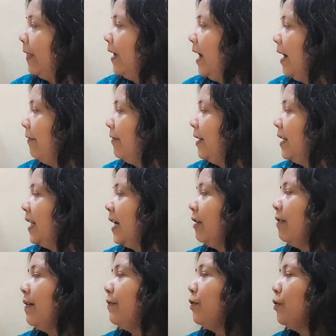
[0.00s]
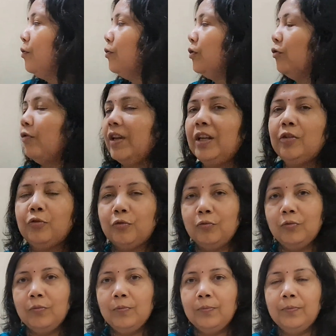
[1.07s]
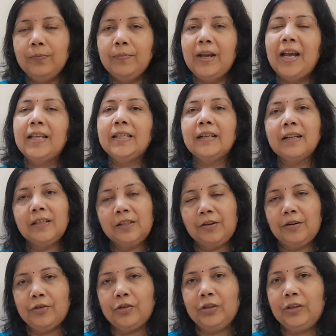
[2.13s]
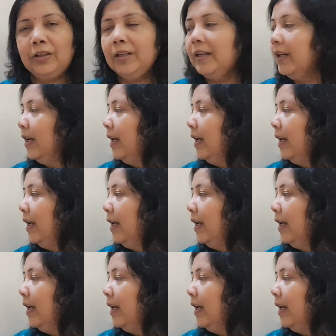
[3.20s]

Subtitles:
After that you have to use going to as a construction.